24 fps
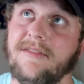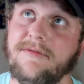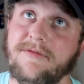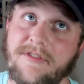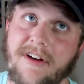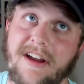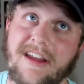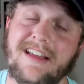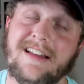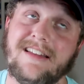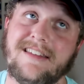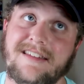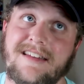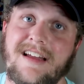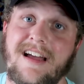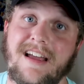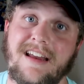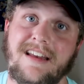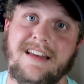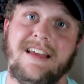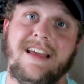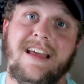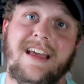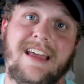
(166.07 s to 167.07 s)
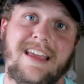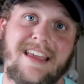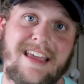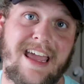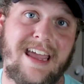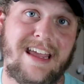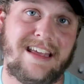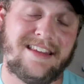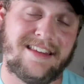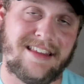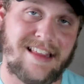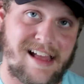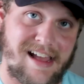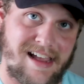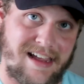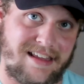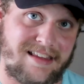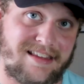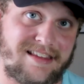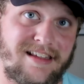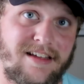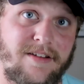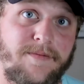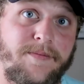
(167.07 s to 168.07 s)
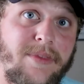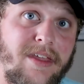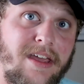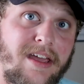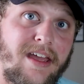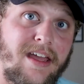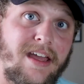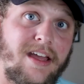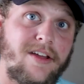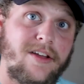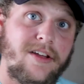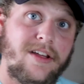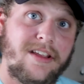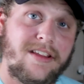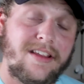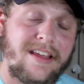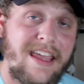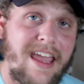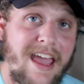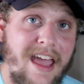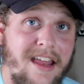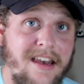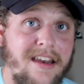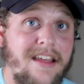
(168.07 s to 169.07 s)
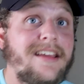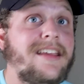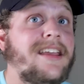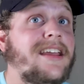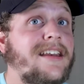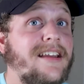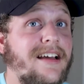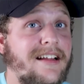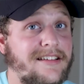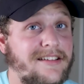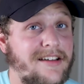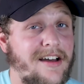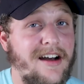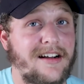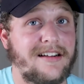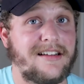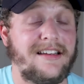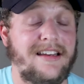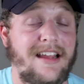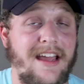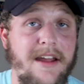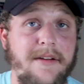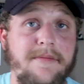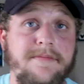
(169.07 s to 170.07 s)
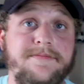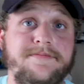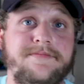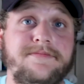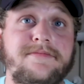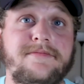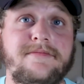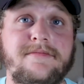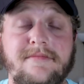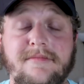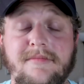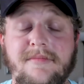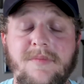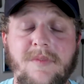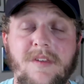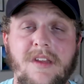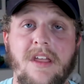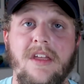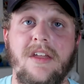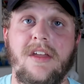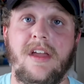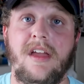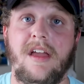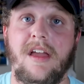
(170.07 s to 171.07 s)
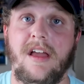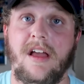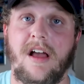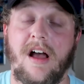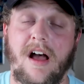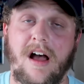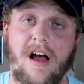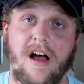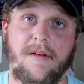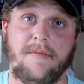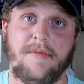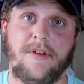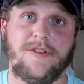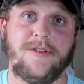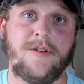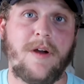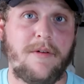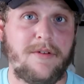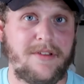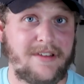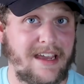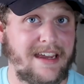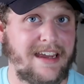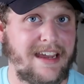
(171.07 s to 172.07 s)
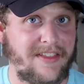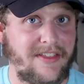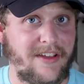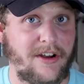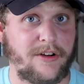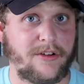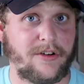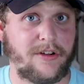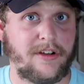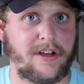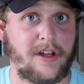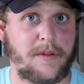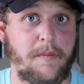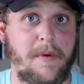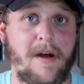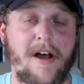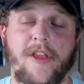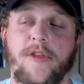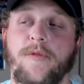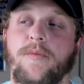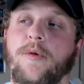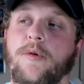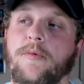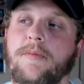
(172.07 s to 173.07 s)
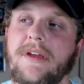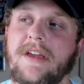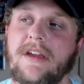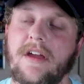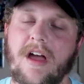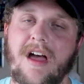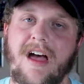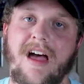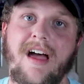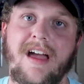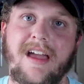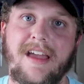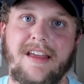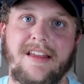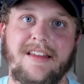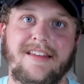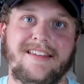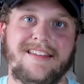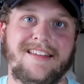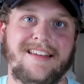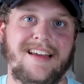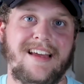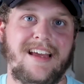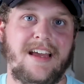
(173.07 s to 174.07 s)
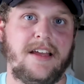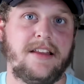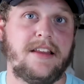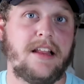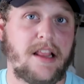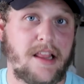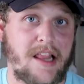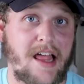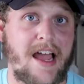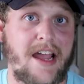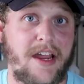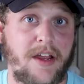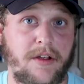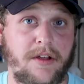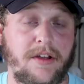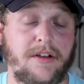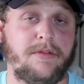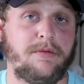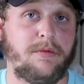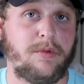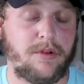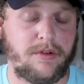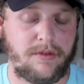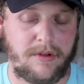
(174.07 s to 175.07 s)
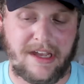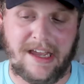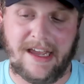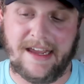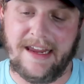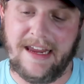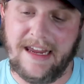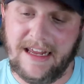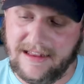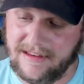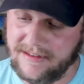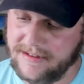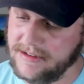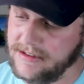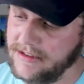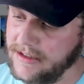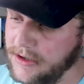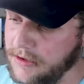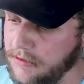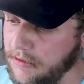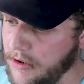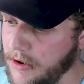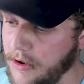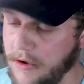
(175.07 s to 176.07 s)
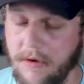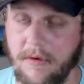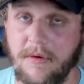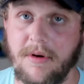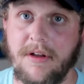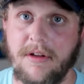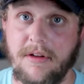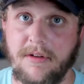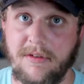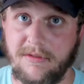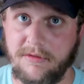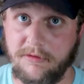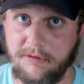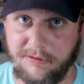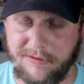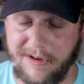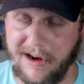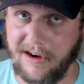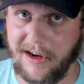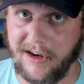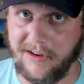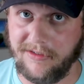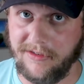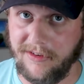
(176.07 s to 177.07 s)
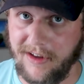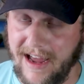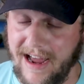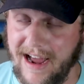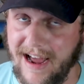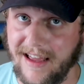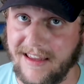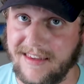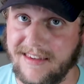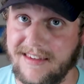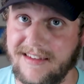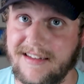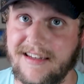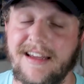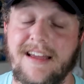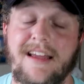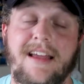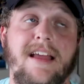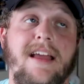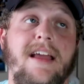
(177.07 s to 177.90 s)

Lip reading: Frankenstein cake slice. Again, cannot talk today. So I would say get there as early as possible, because the line will instantly grow very fast.